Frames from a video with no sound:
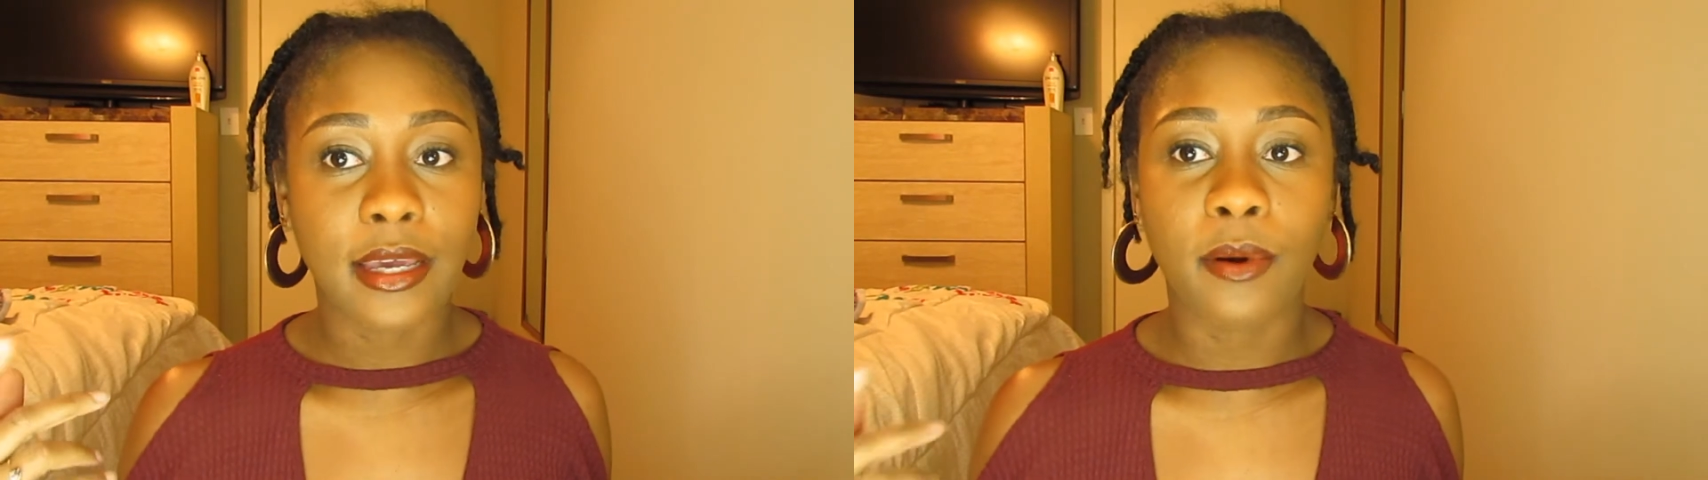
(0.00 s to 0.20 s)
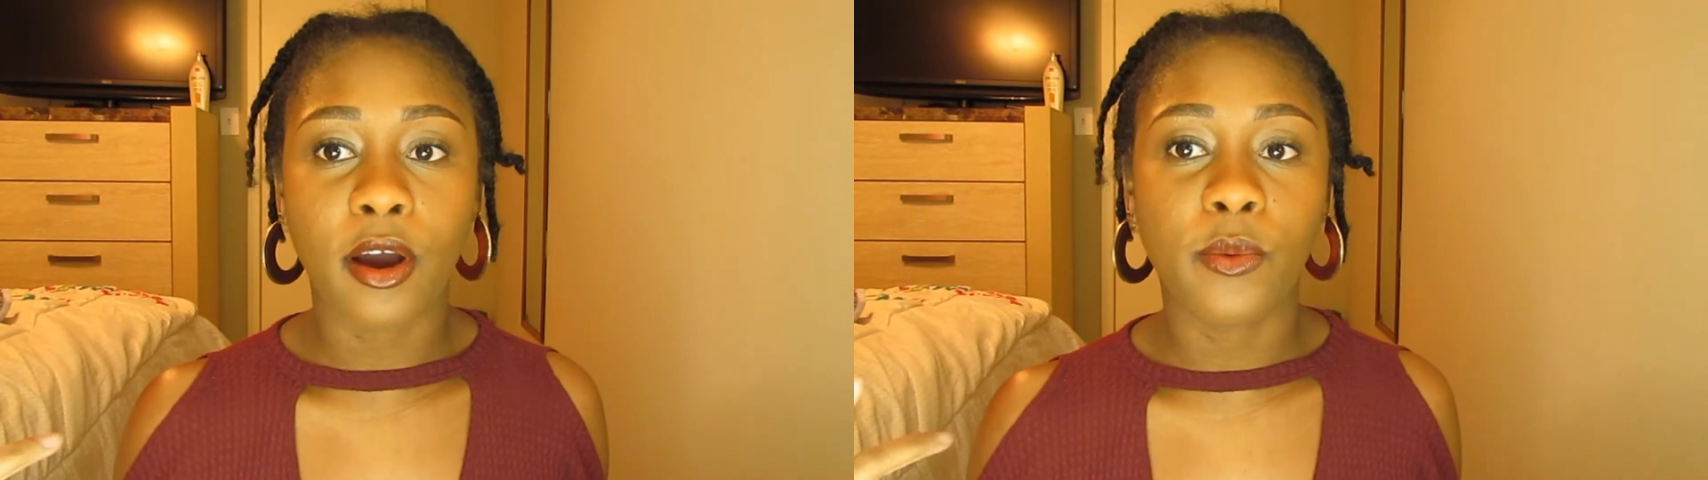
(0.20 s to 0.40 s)

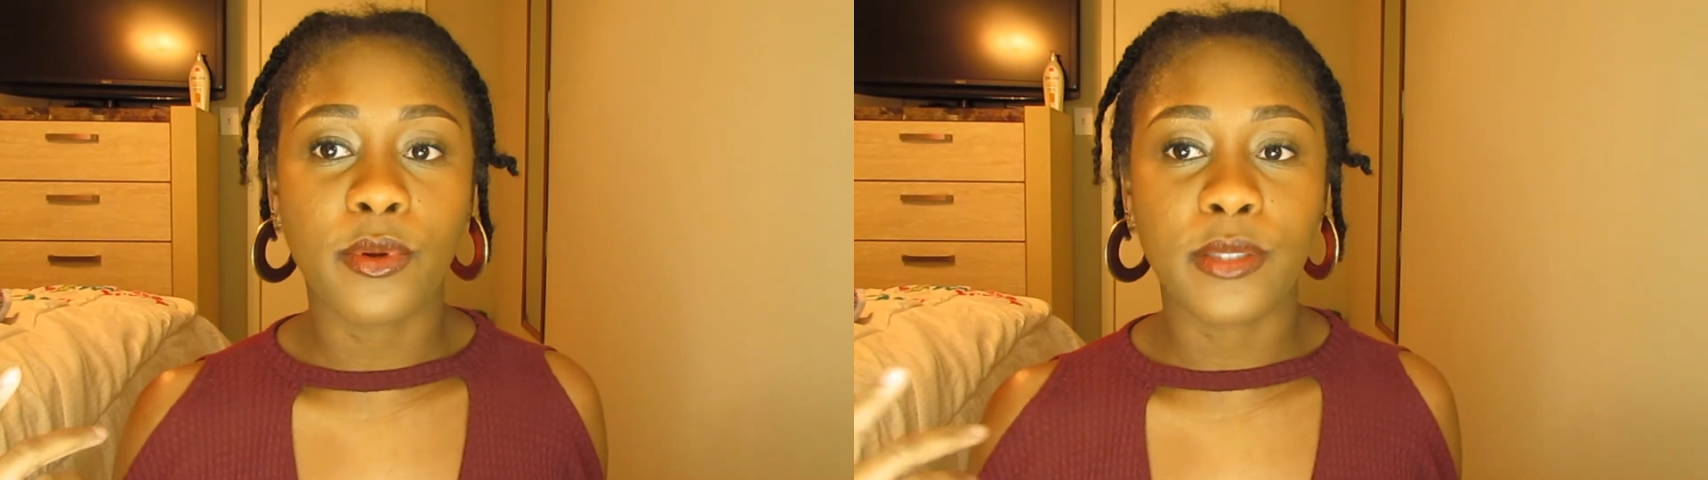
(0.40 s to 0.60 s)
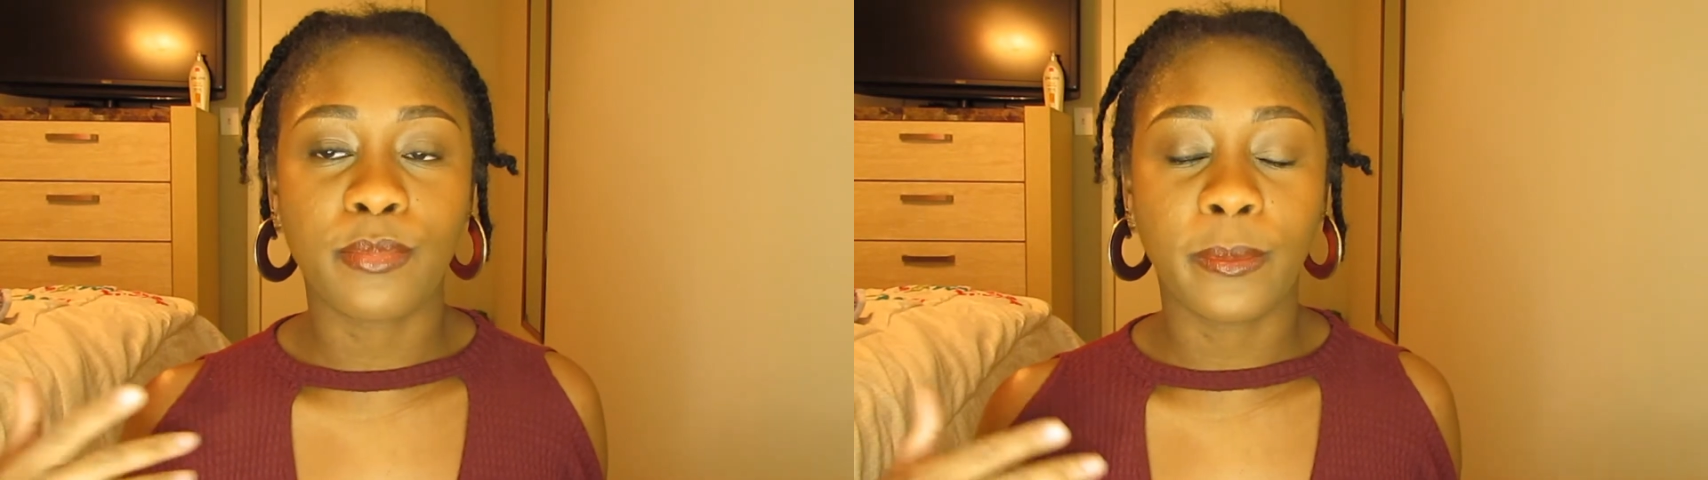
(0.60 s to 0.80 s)
I'm
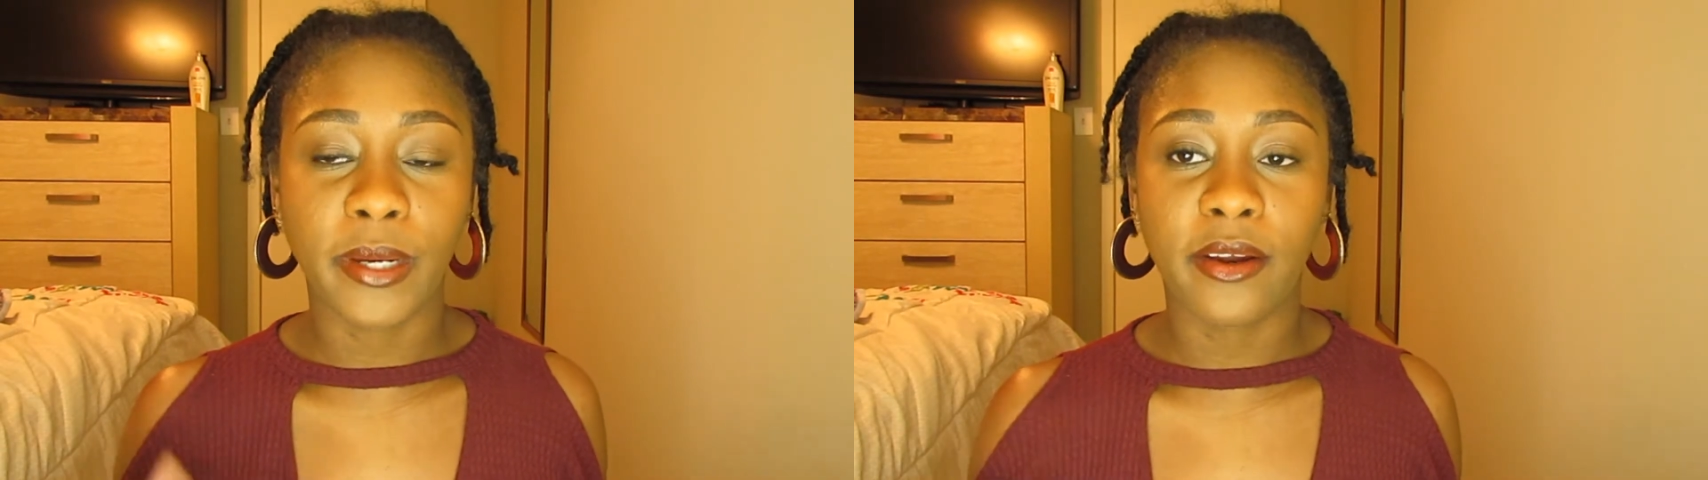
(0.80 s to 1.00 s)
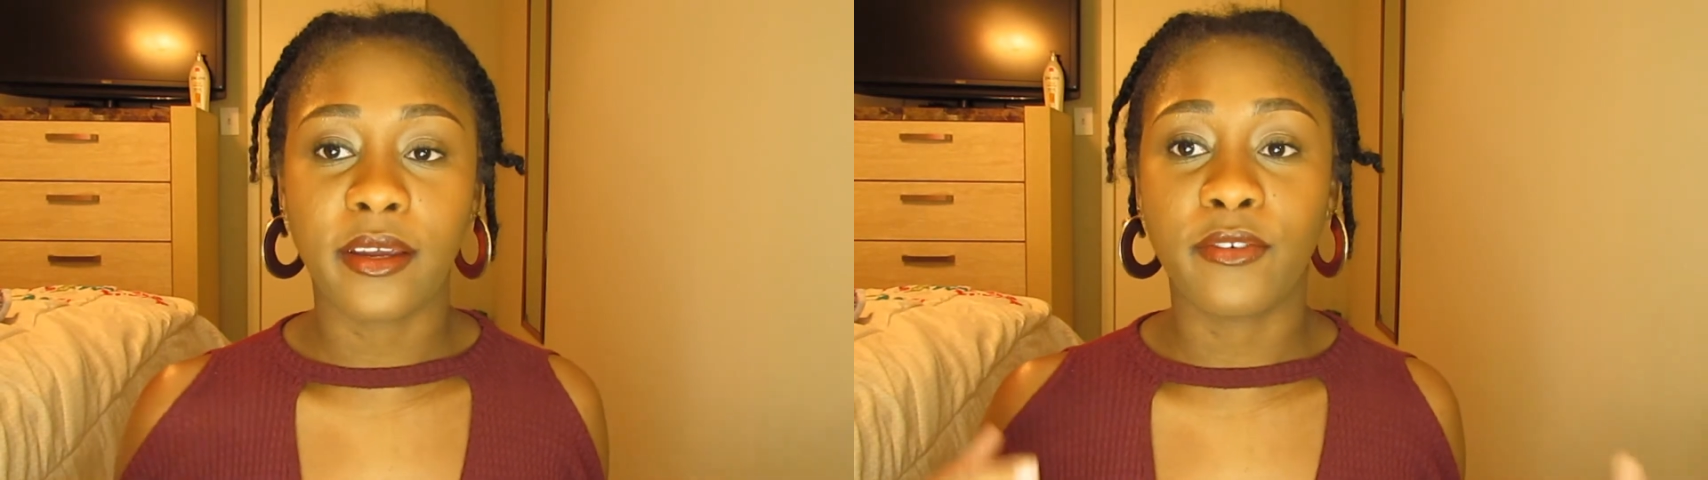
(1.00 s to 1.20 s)
always
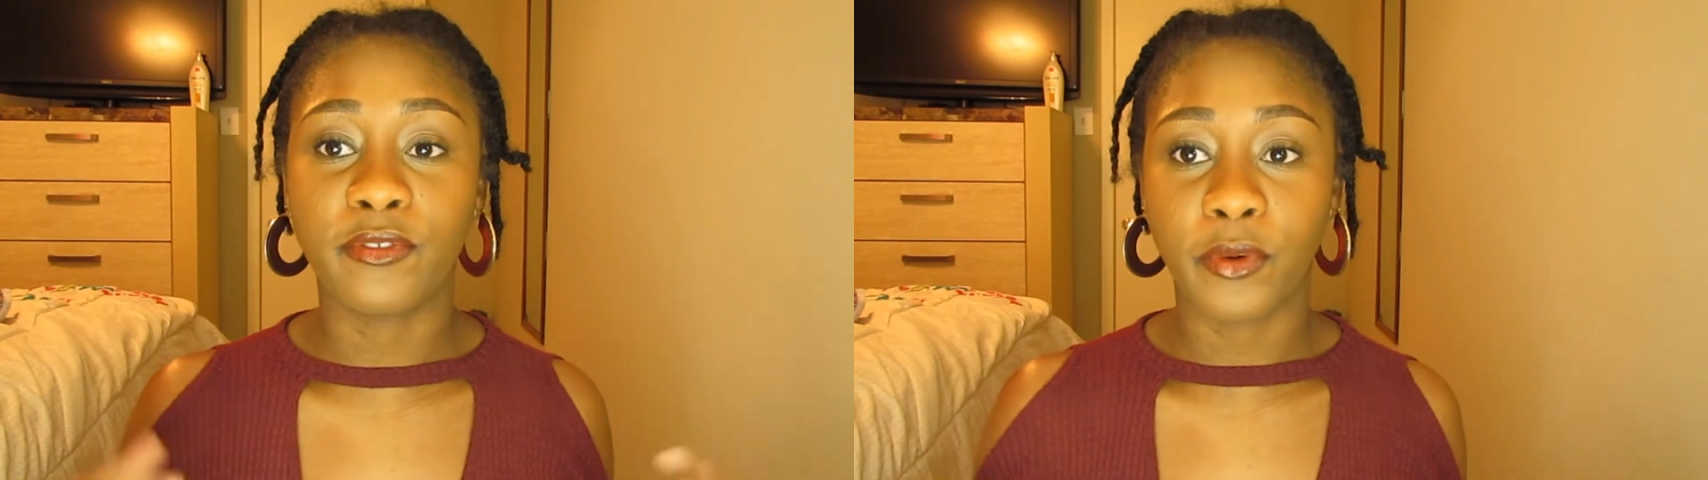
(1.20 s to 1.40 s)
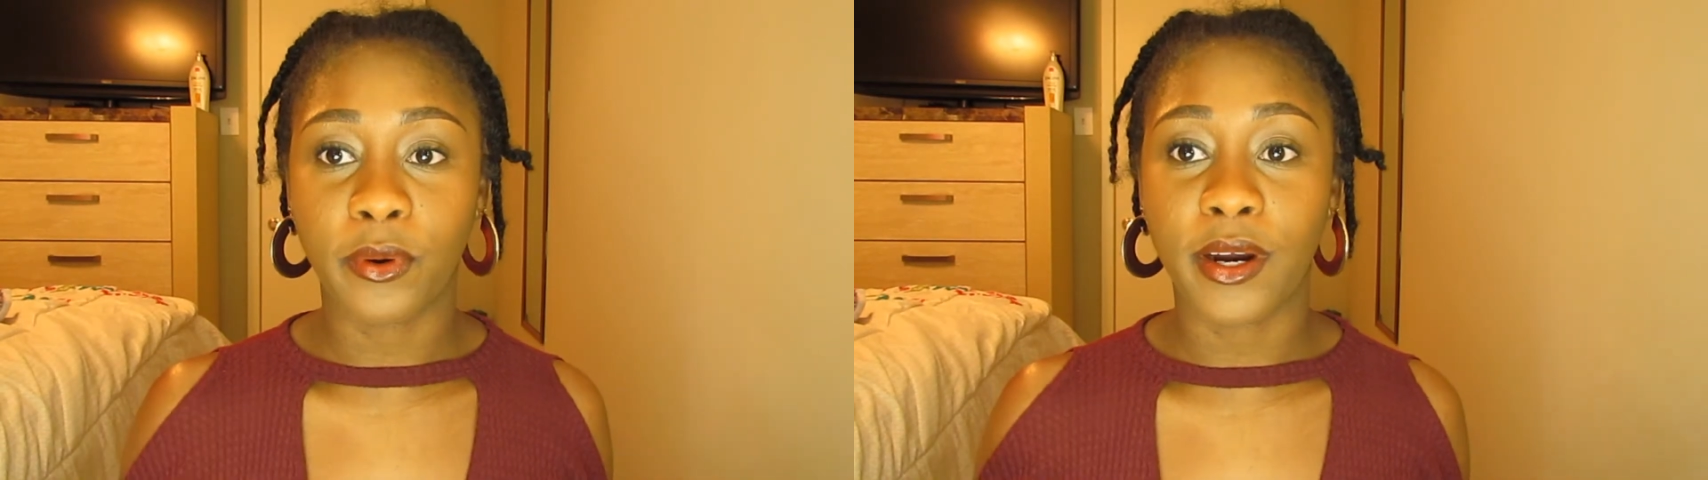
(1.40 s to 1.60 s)
preparing it
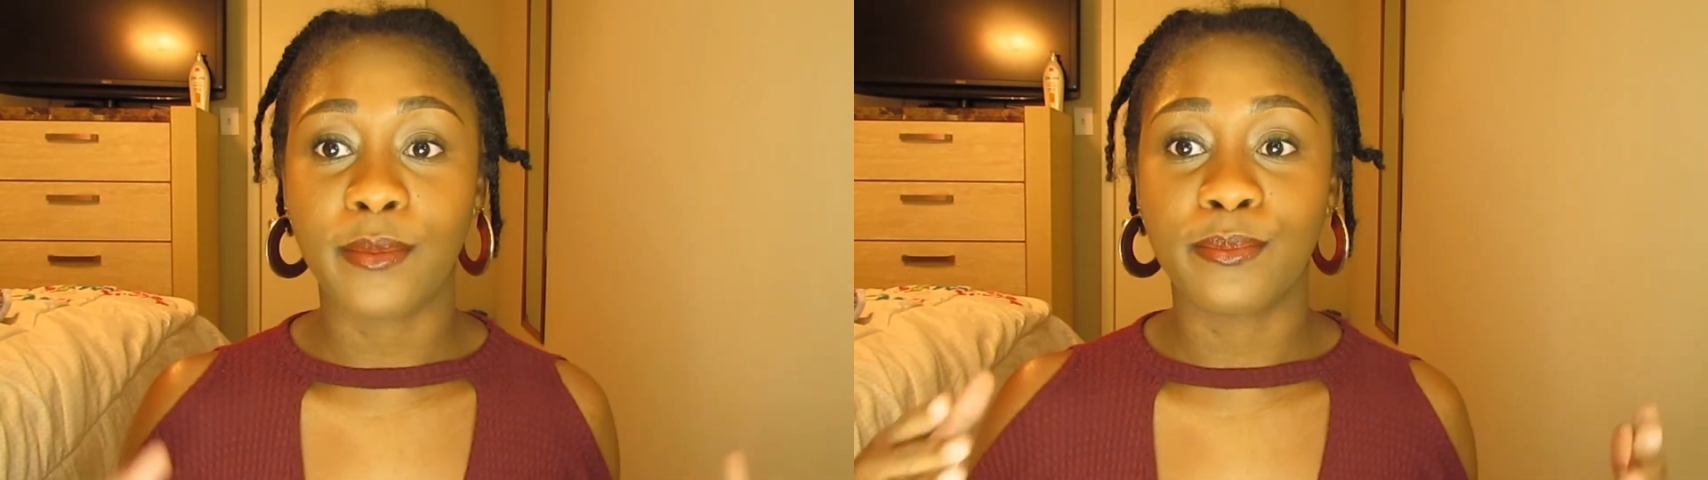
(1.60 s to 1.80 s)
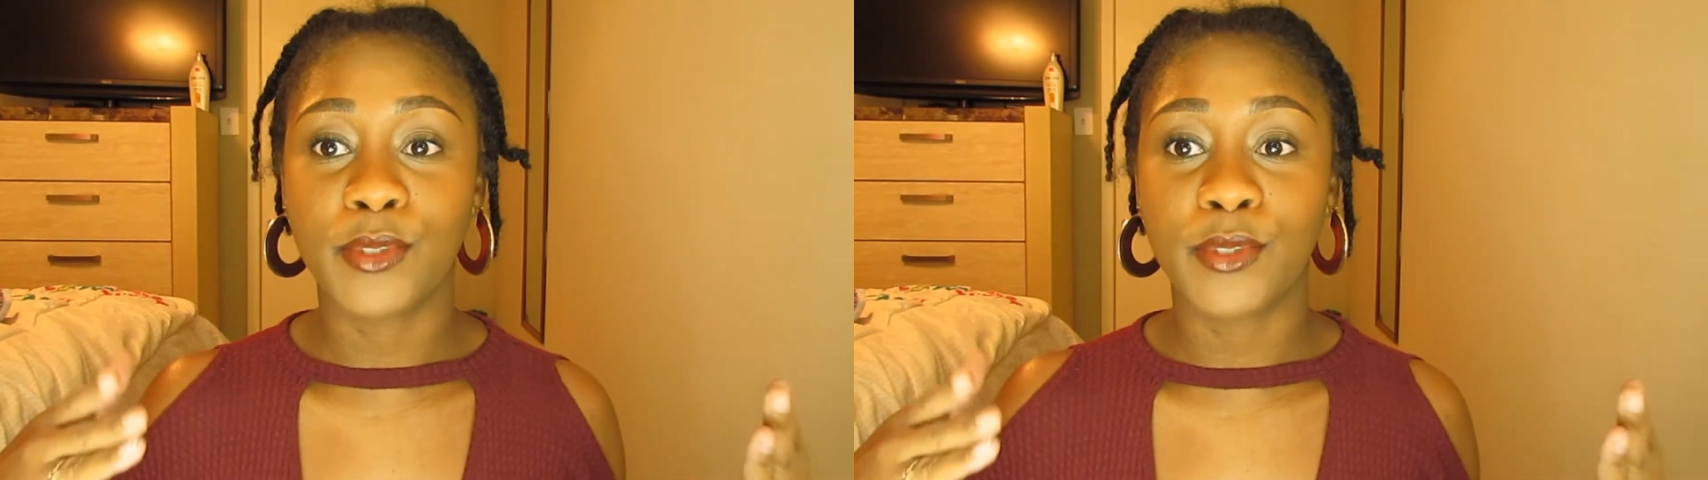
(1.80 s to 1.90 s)
for a